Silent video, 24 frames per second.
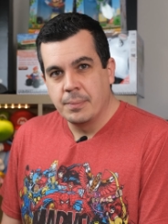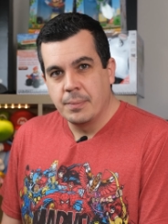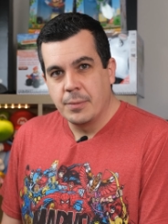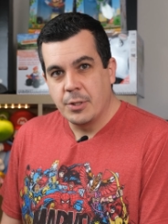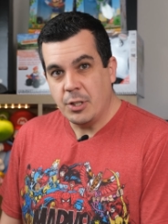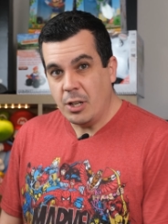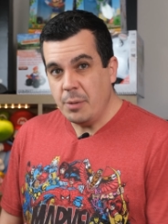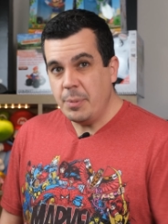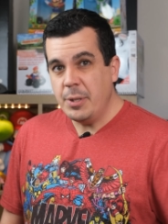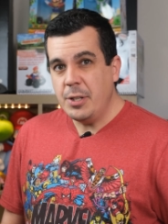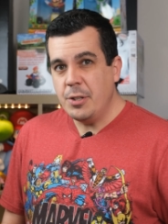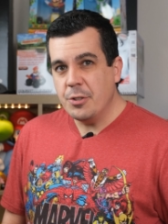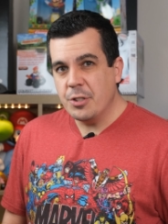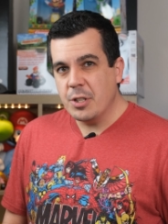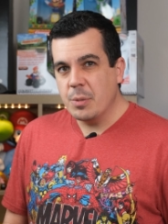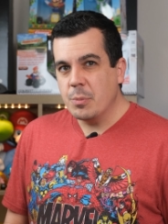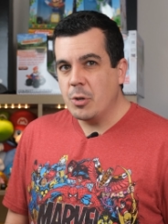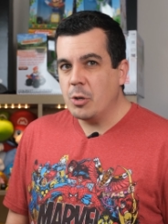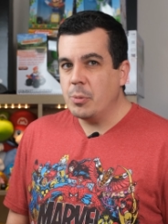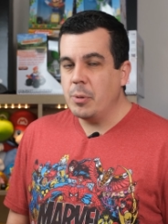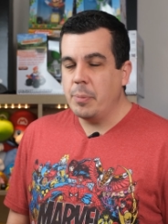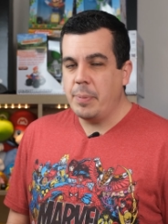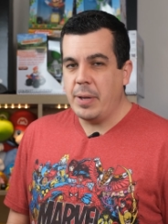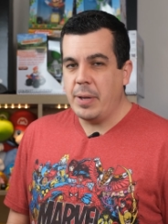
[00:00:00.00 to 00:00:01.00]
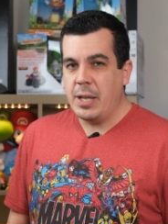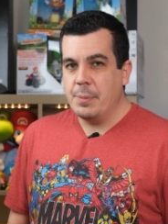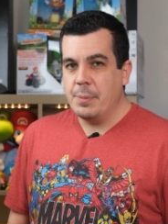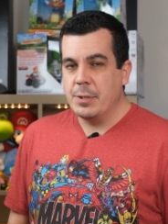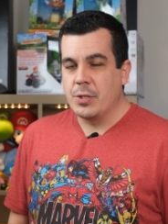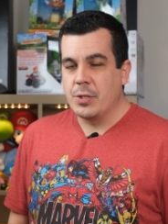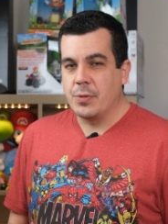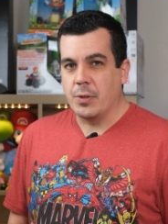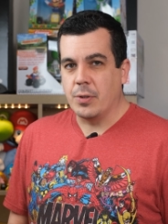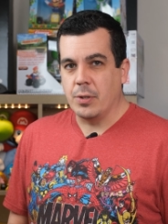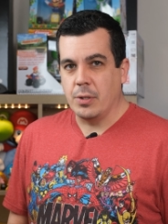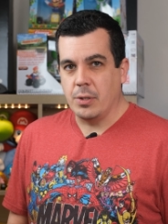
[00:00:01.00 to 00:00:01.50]
So I've been using mobile
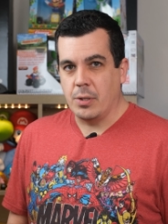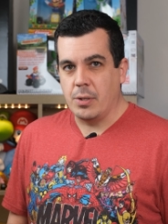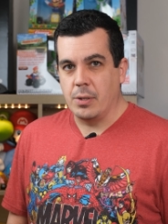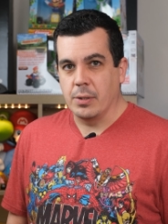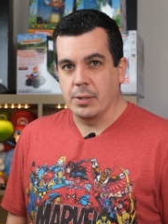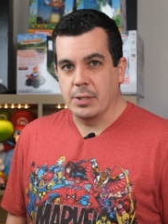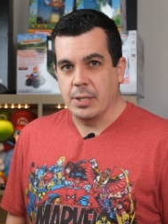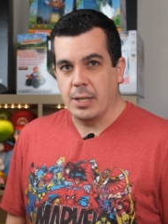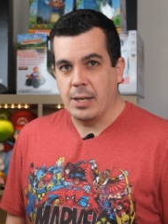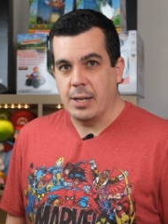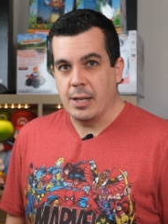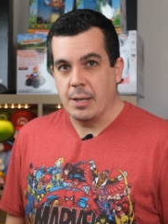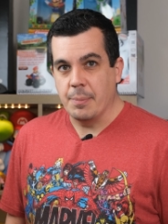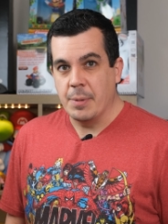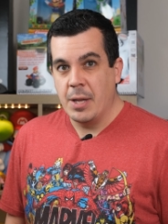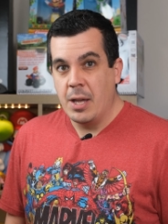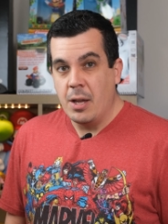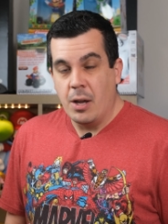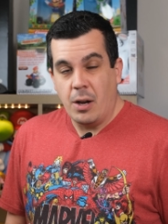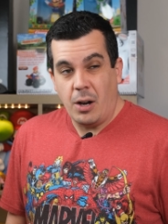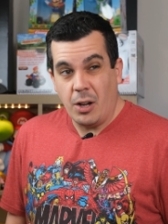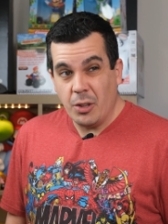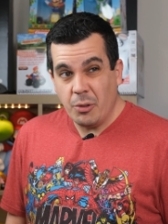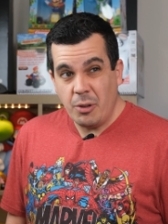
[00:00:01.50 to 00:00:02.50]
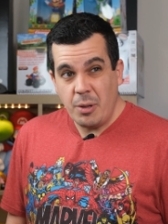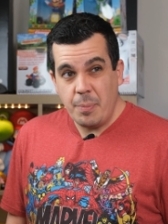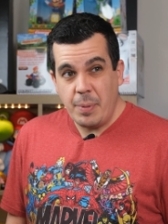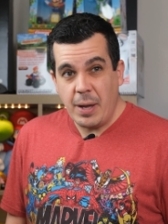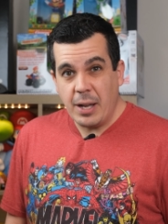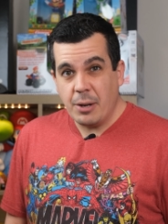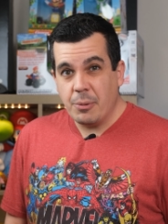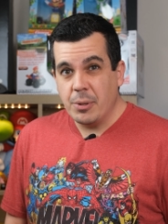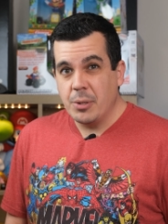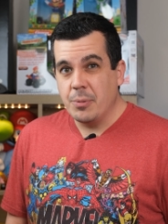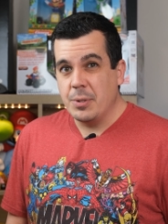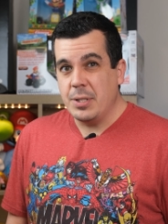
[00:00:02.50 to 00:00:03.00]
payments for a long time, all the way
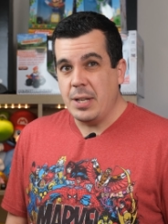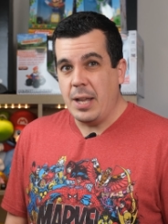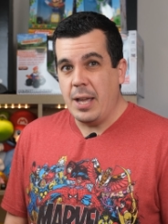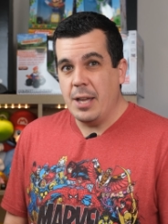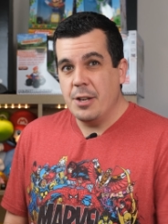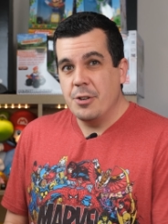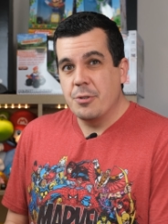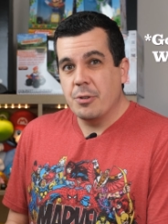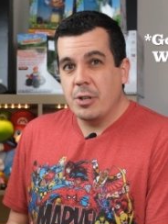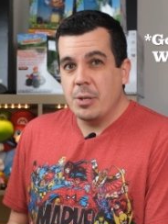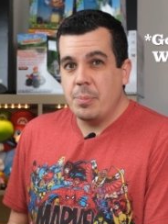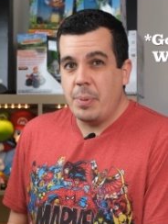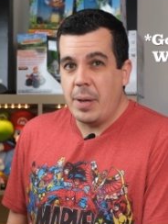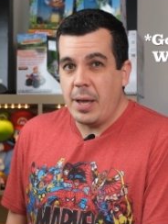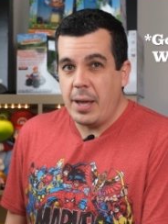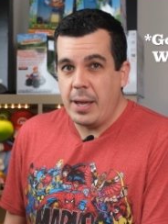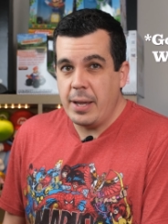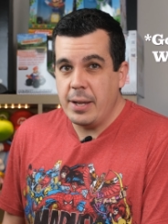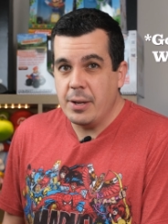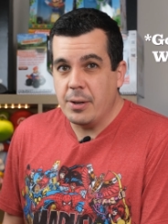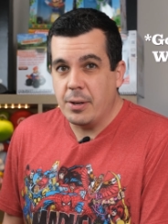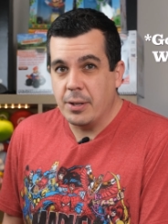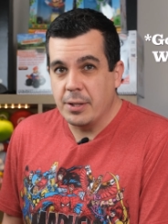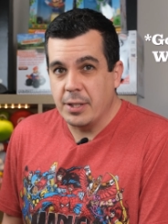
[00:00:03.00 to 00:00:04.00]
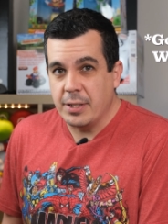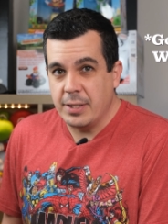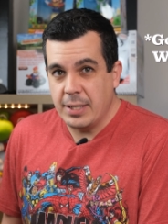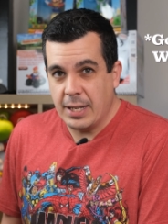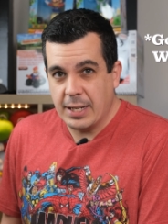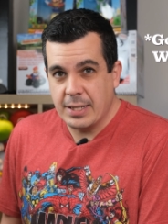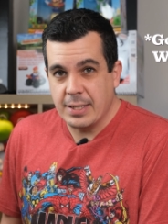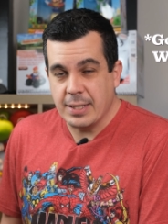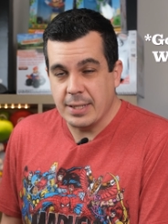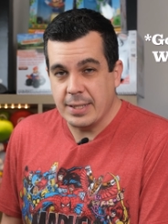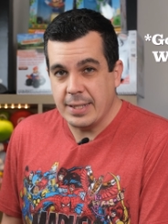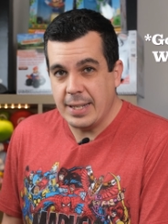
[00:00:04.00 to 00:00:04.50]
back when it was Android Pay on the
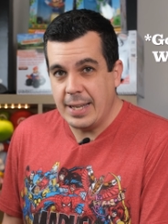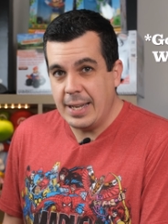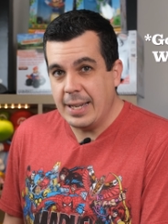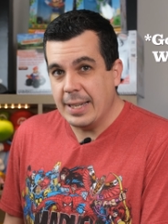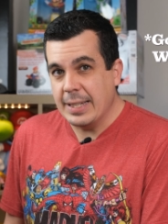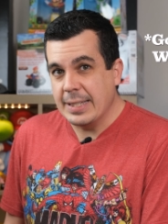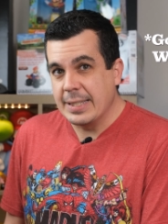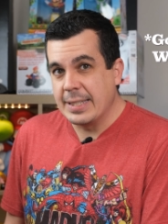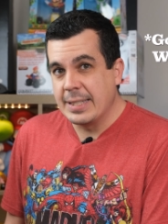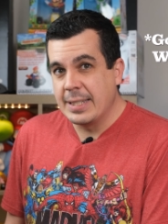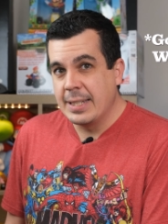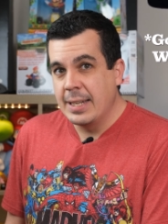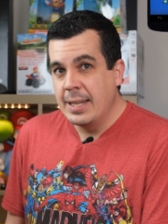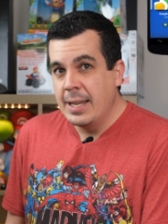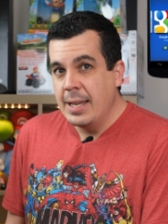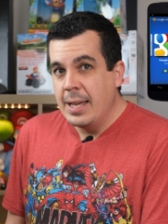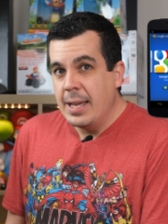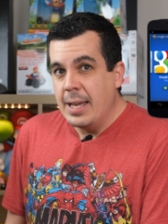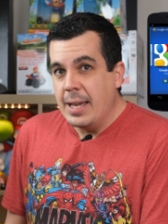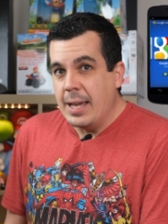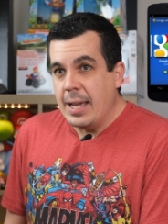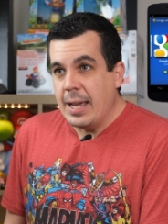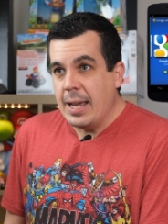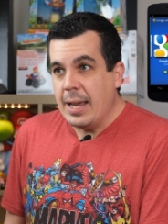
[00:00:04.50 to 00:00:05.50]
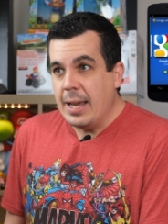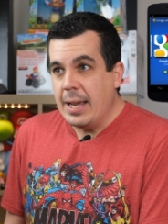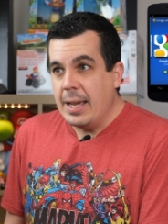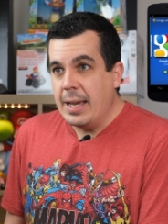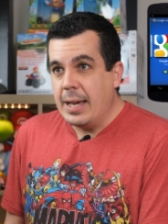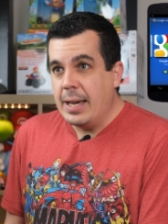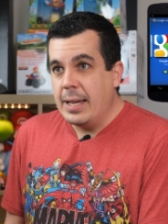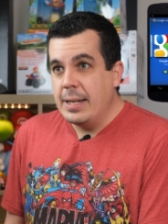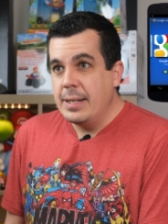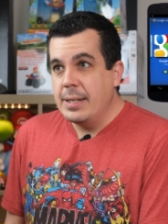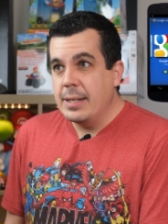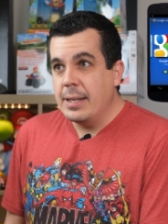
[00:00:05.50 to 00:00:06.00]
Nexus S.
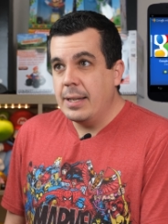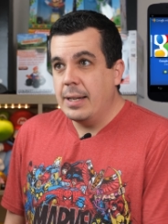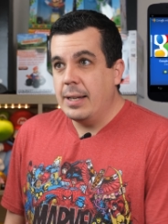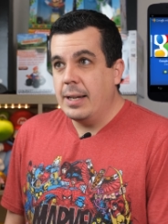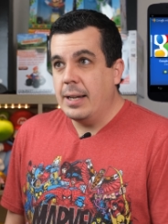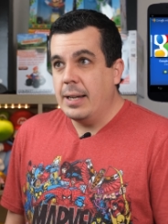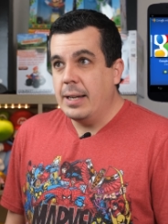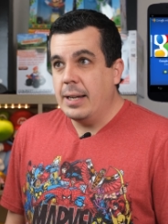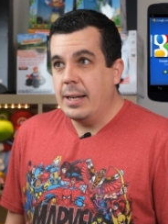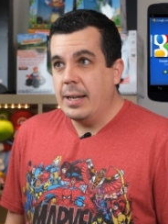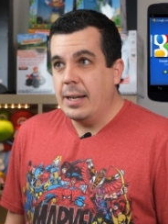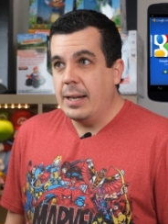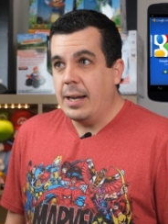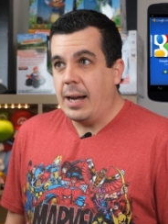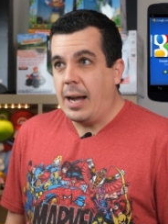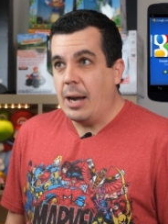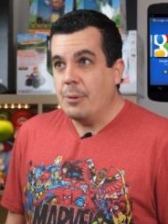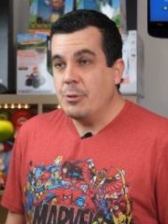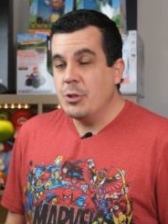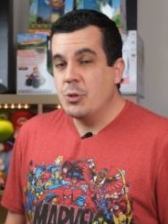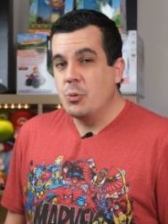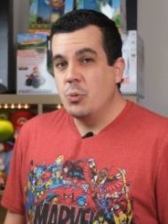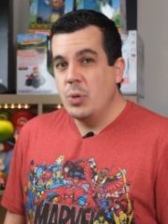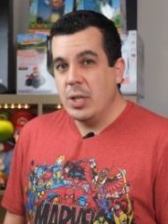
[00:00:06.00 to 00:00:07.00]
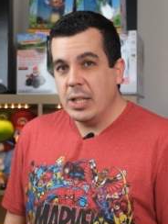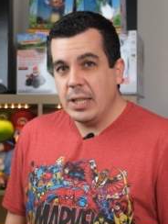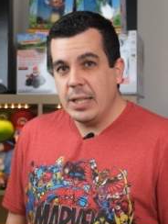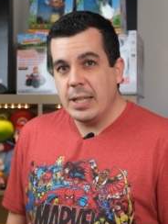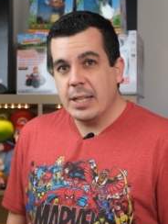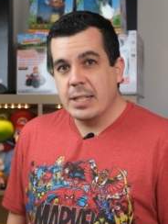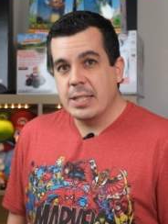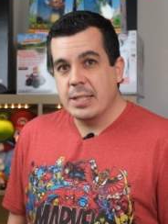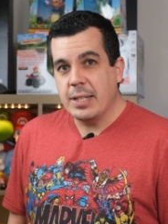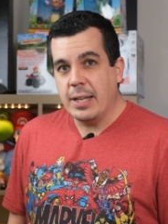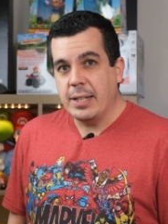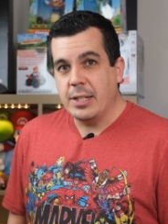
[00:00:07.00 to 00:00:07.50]
And I was really
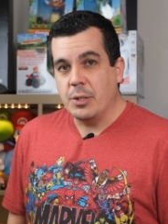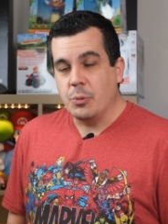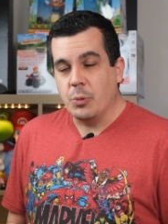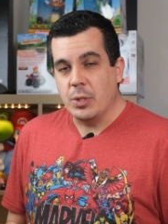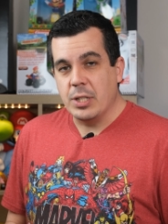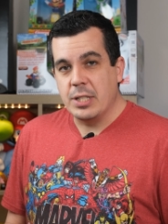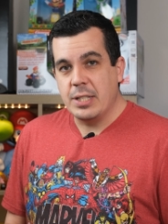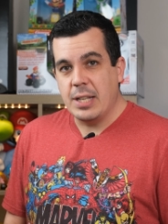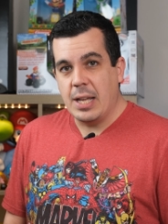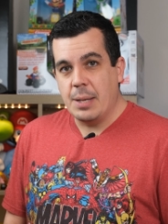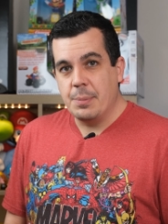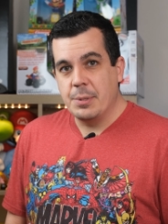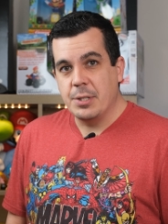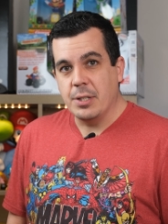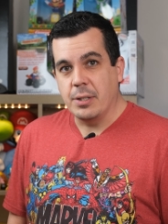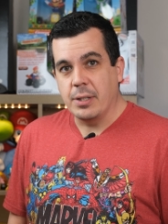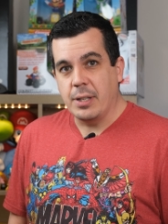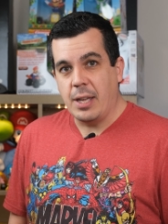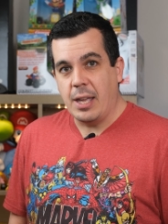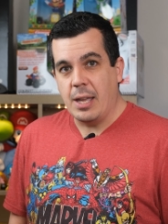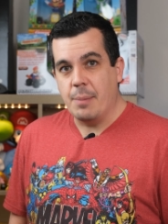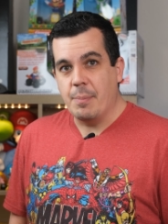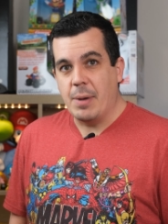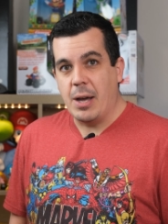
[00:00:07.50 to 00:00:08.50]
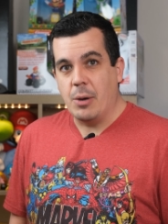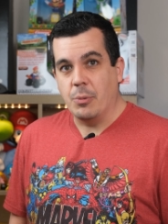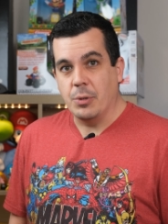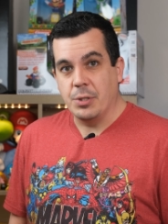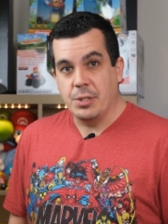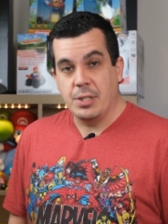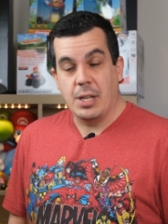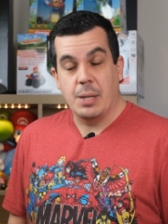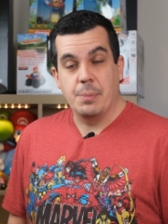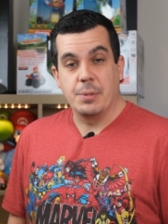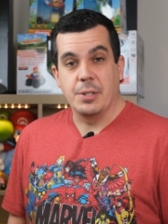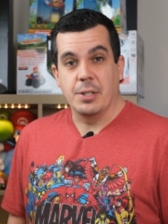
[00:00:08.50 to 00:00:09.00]
excited when Samsung came out with
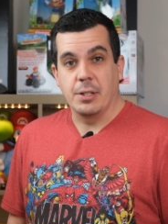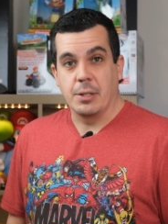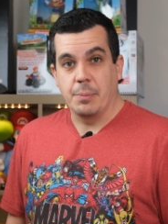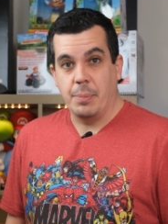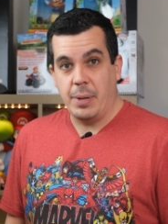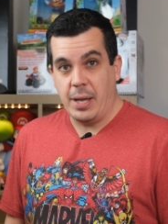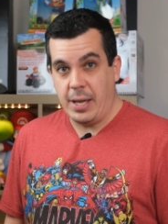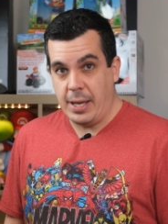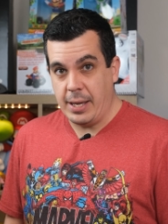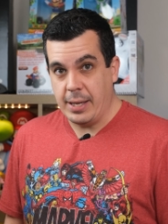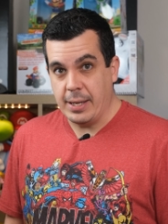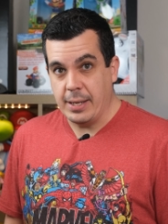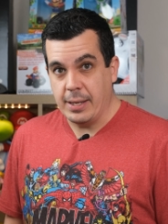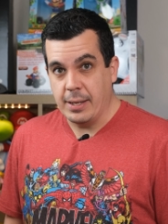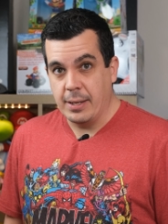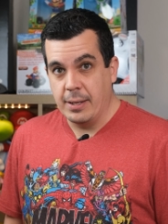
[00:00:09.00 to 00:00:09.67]
Samsung Pay.